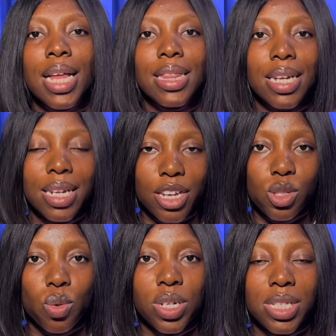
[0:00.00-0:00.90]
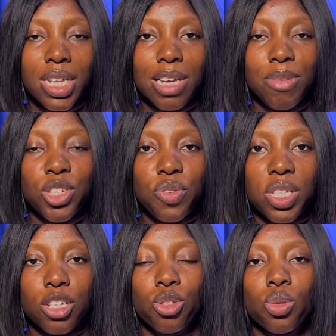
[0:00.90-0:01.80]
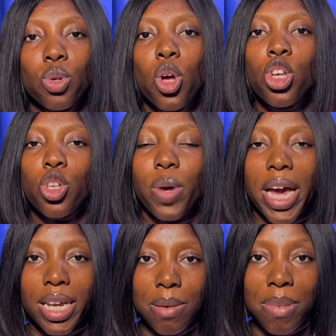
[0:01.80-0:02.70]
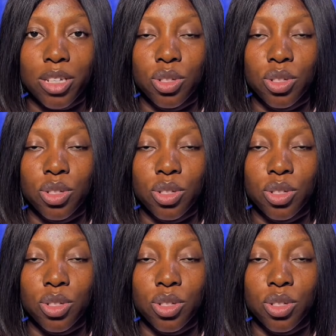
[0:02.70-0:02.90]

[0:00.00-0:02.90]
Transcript: The next one is the image for scene 2. So we are heading back to